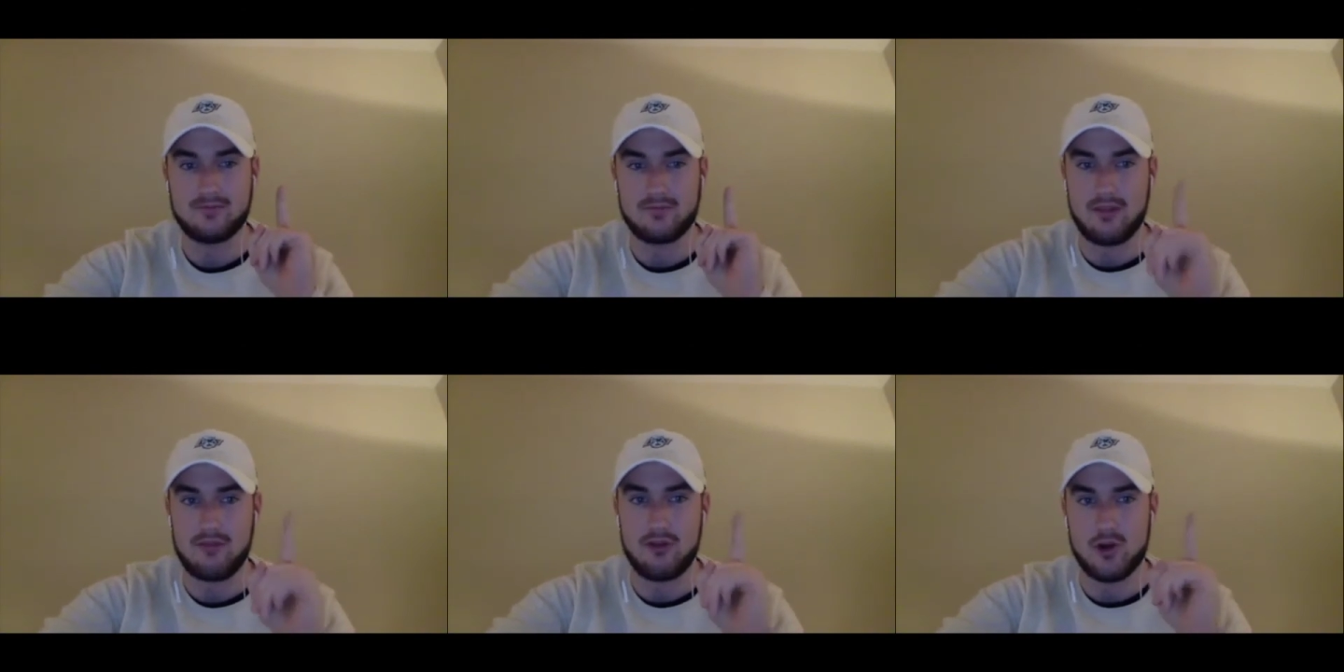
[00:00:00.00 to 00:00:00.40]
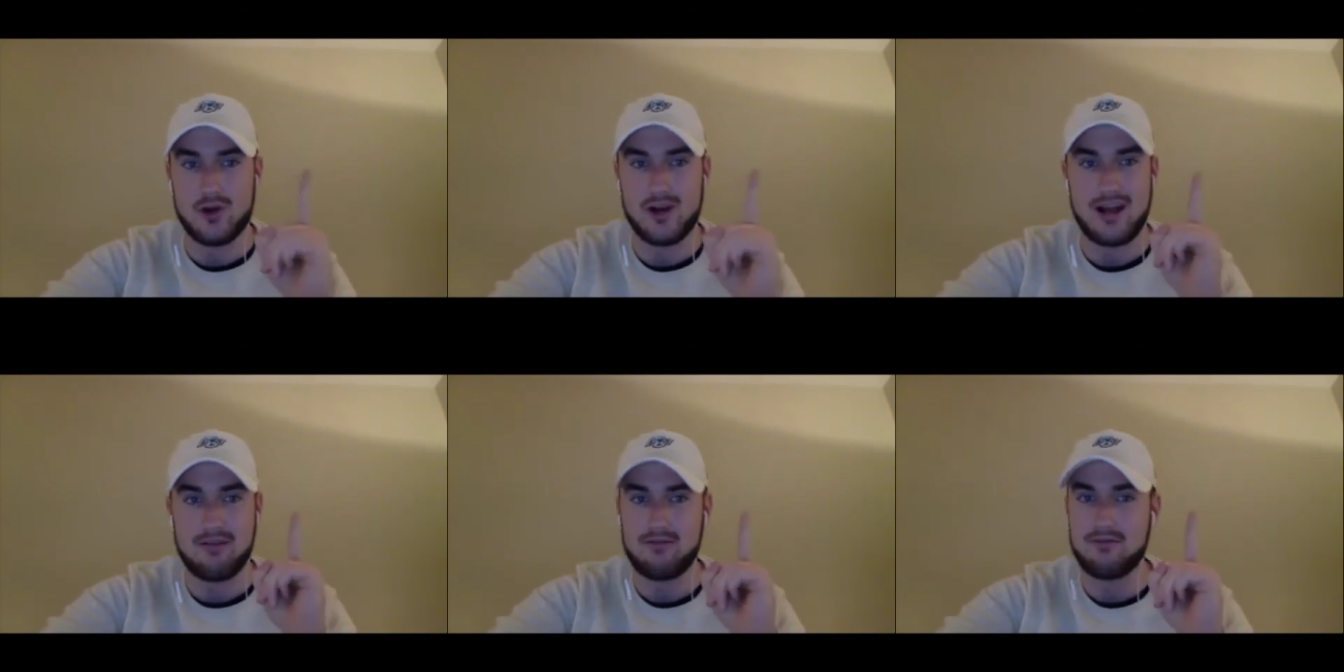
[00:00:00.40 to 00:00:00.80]
If you don't
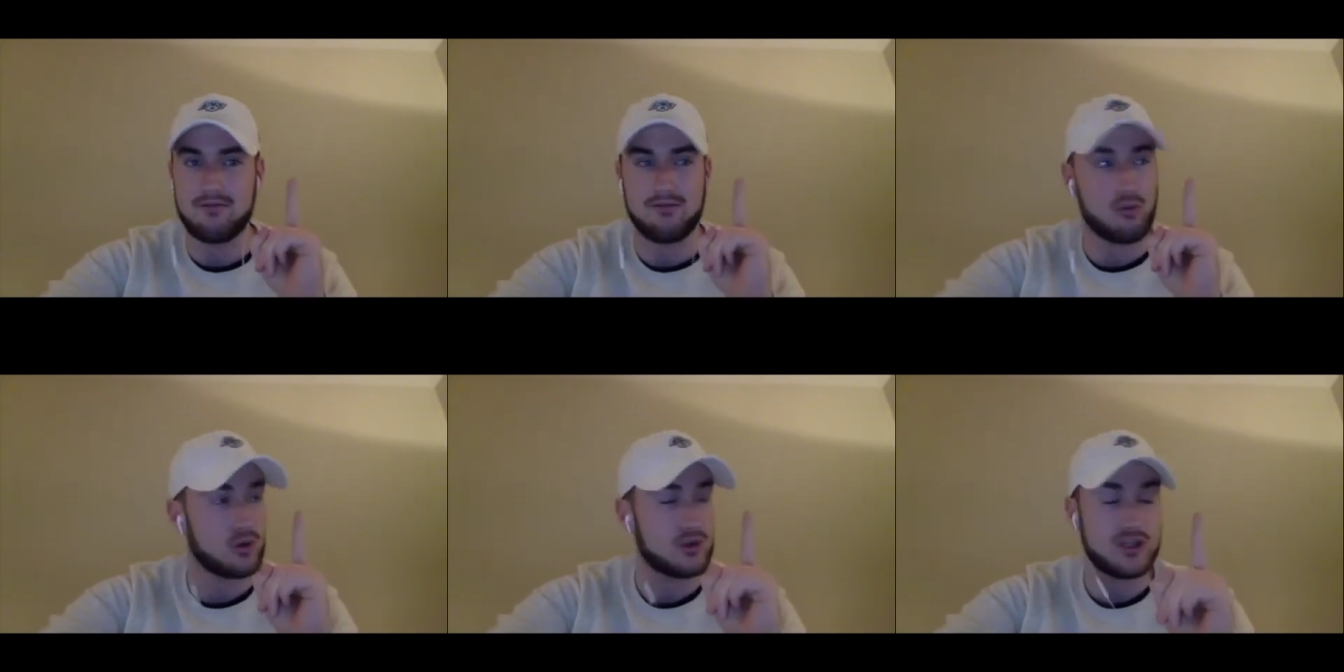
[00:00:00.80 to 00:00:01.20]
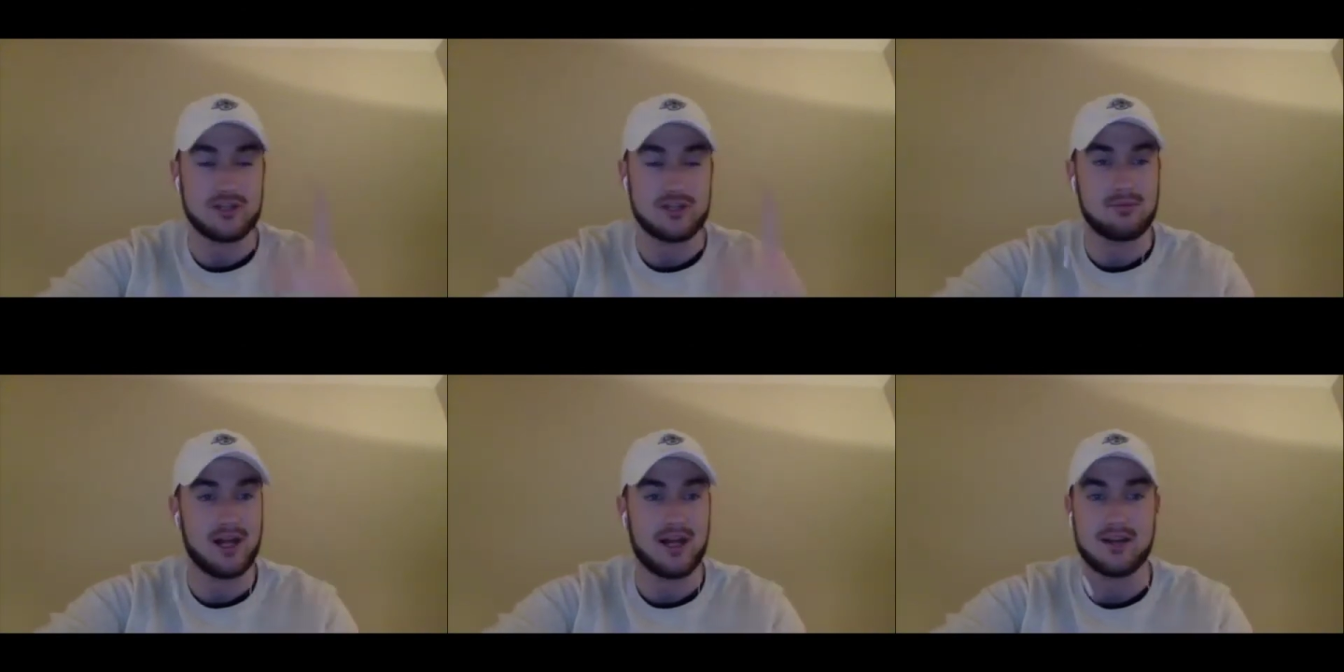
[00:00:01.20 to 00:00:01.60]
have 4 cheese
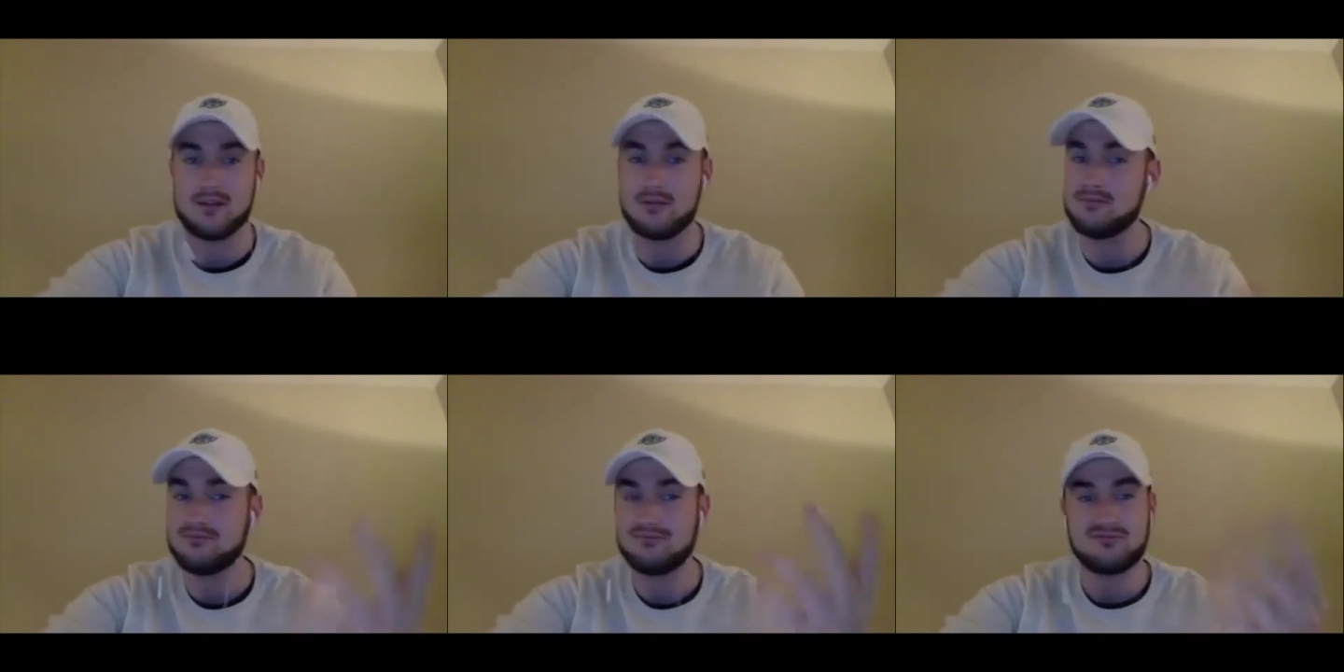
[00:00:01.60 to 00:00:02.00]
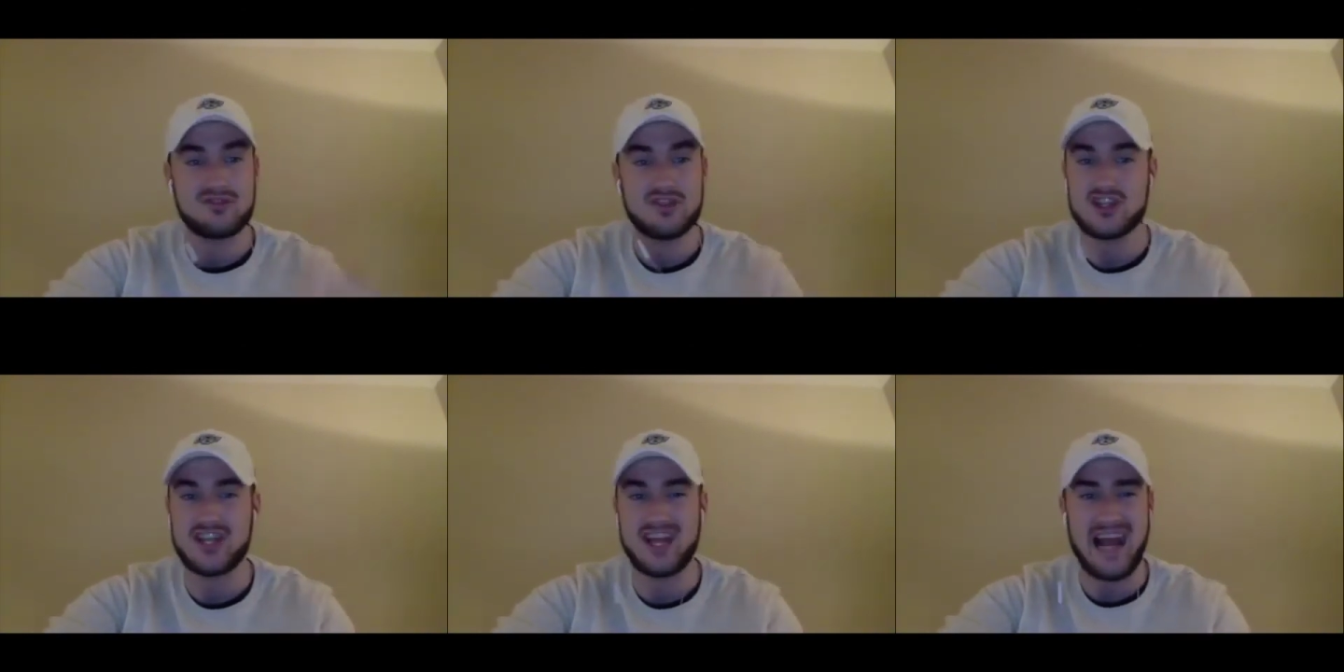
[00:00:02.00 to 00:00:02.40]
blend,
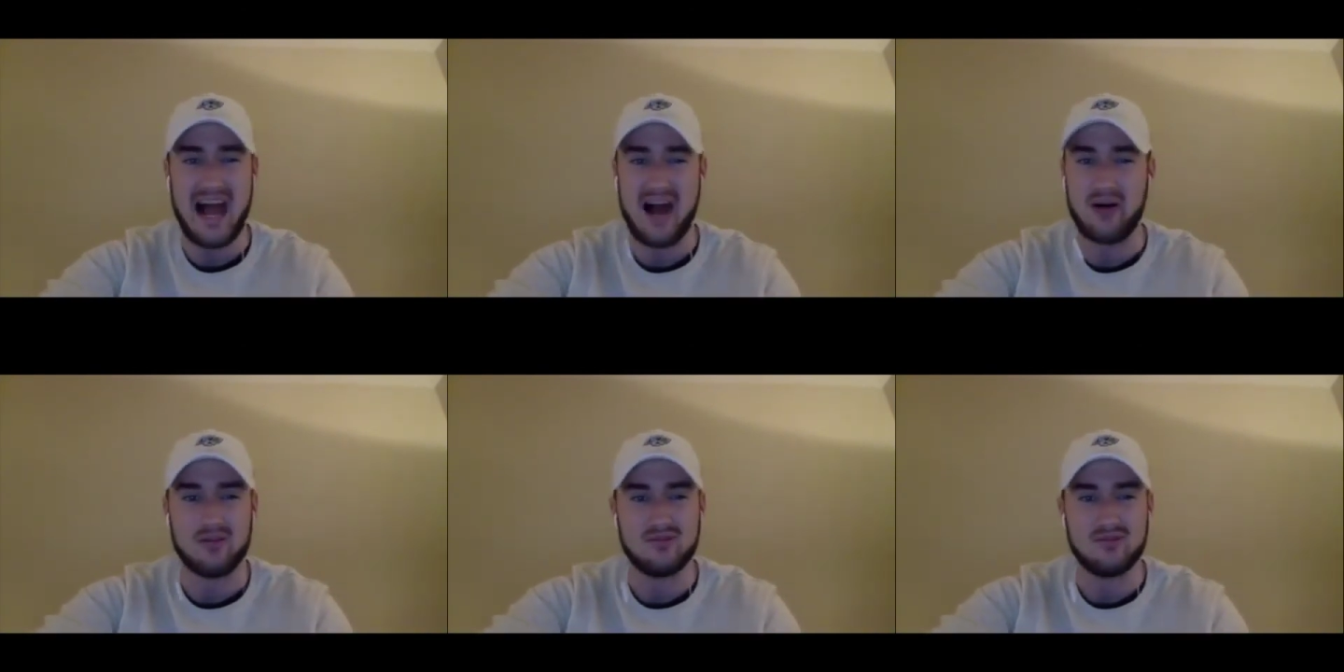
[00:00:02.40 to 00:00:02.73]
just get out.